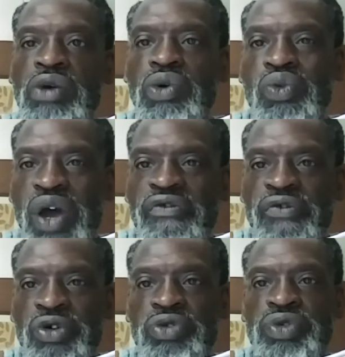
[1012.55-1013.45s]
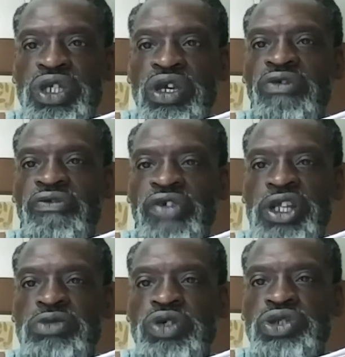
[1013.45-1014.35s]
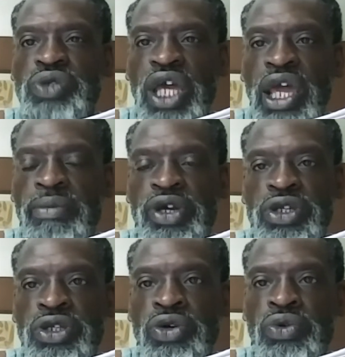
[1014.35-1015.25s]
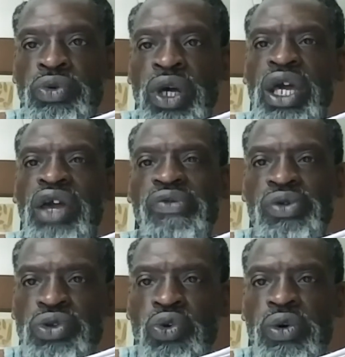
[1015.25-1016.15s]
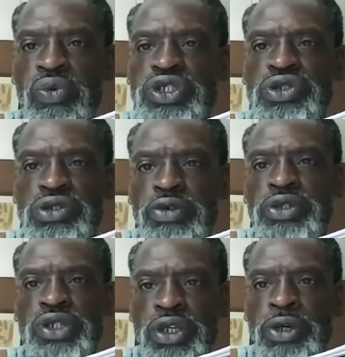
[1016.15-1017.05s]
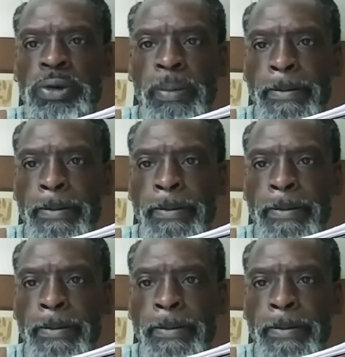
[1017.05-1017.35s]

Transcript: will wait for you until you finish what you came here to do if you're doing what you're supposed to do.